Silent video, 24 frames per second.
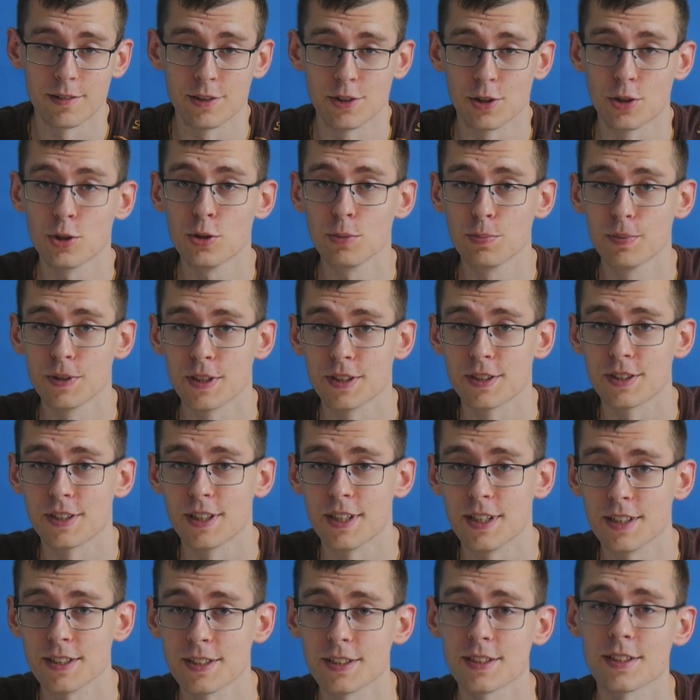and
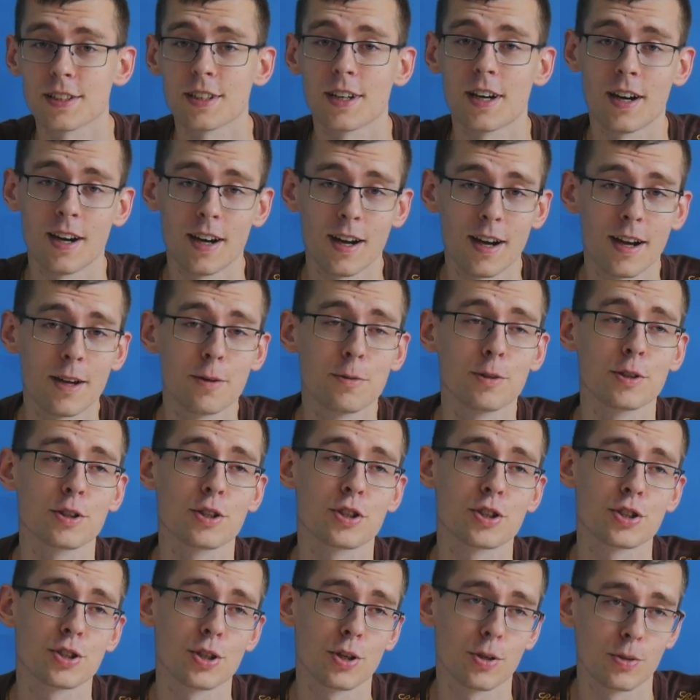hopelessness, I will
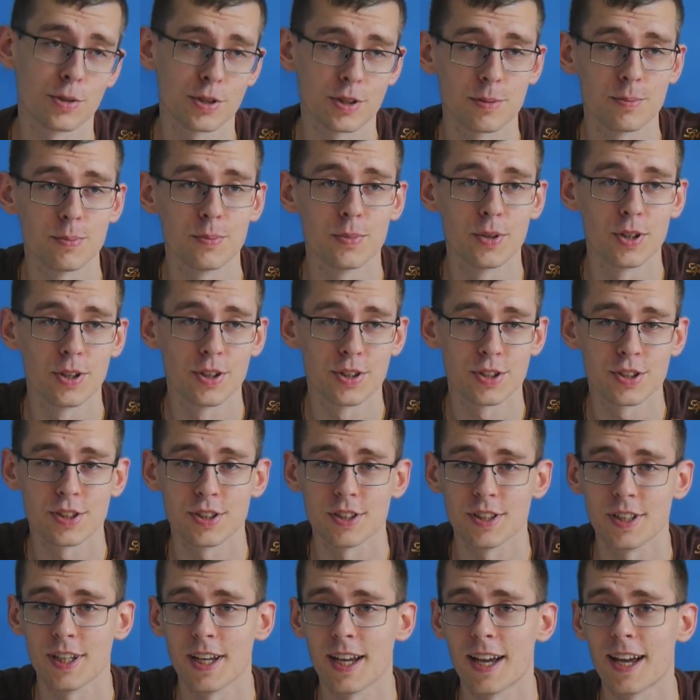show some
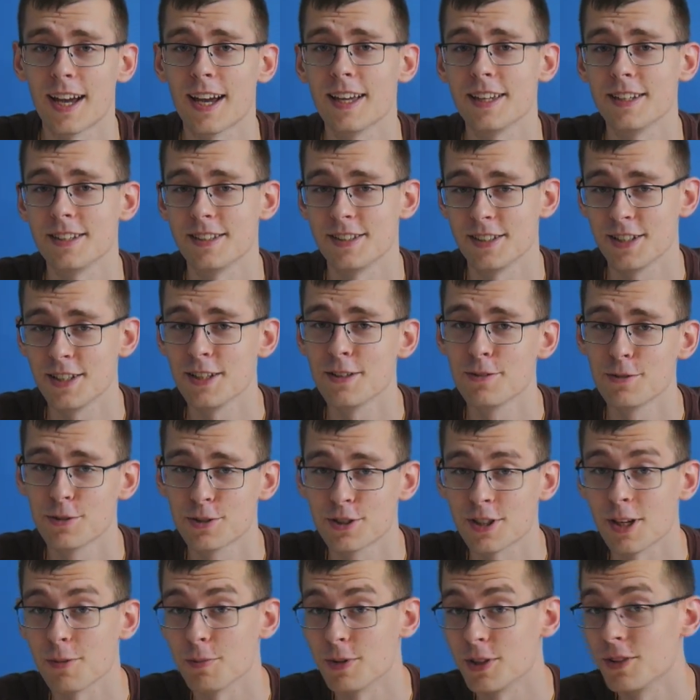mercy and give you
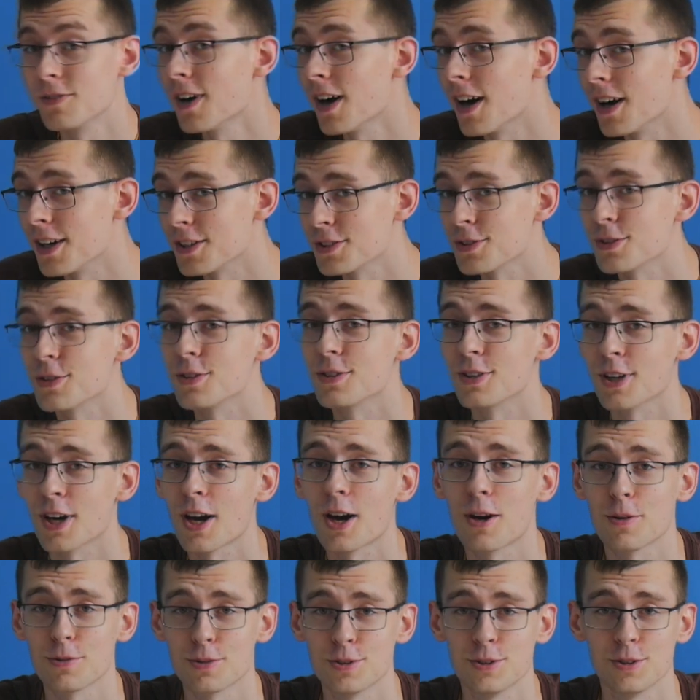some advice on
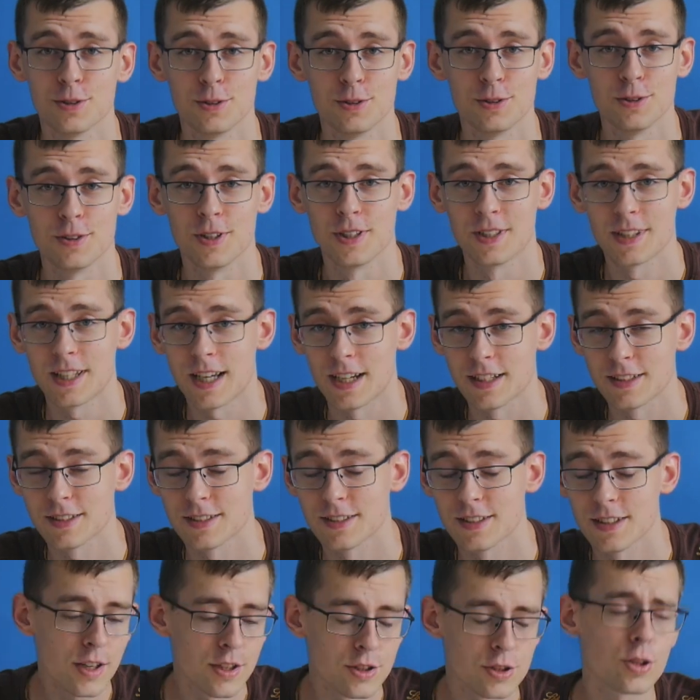how do you do the text.
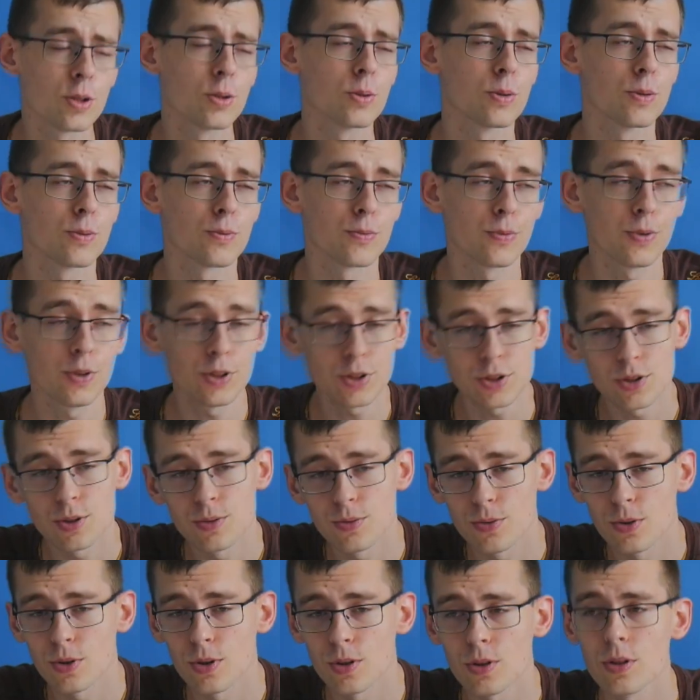So, first
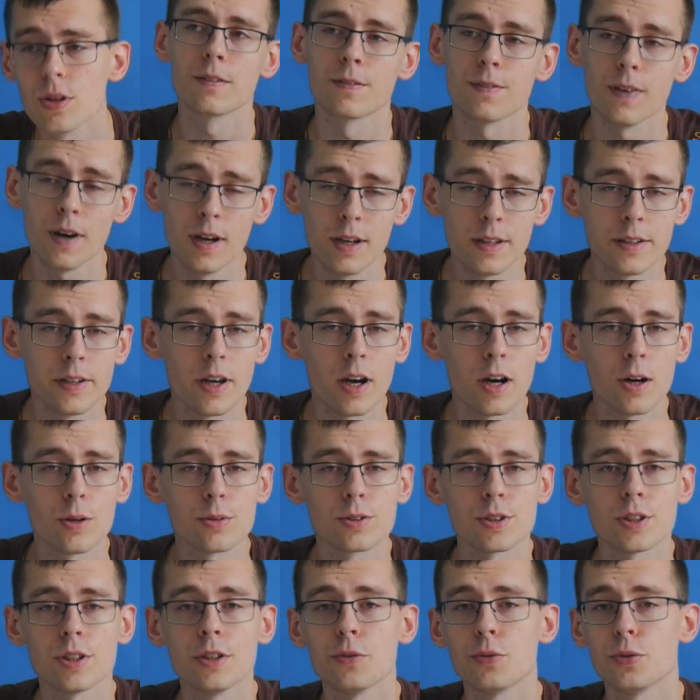of all, find
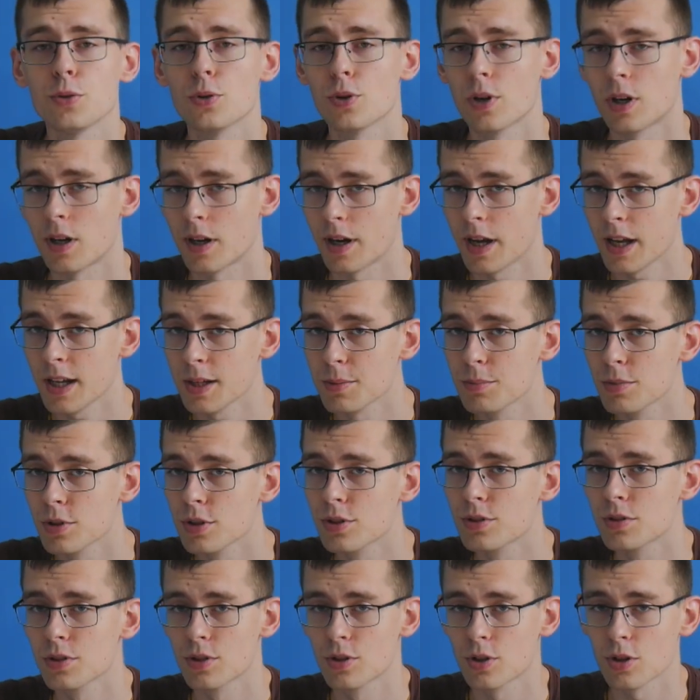out if you are able
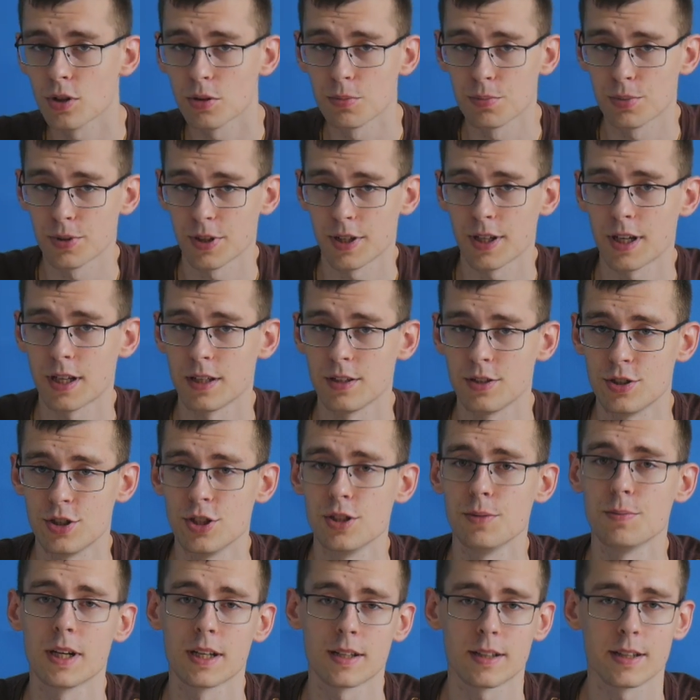to comprehend
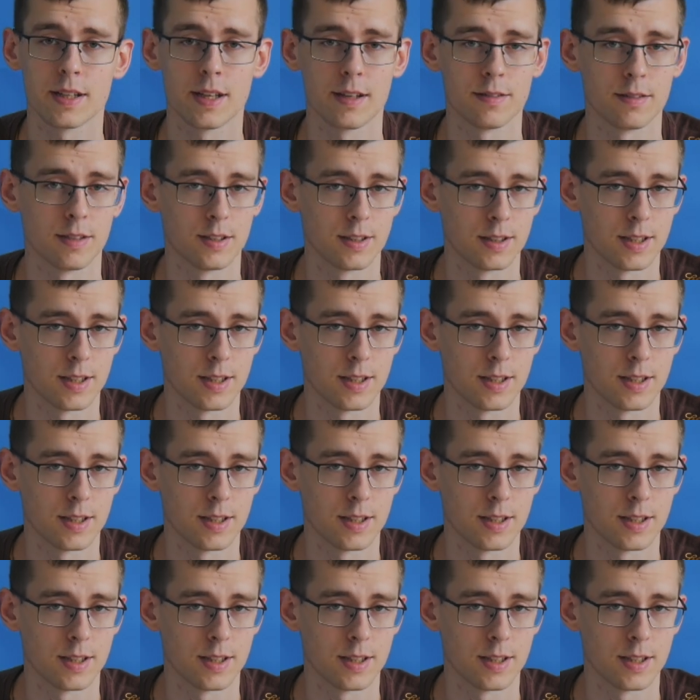GMAT level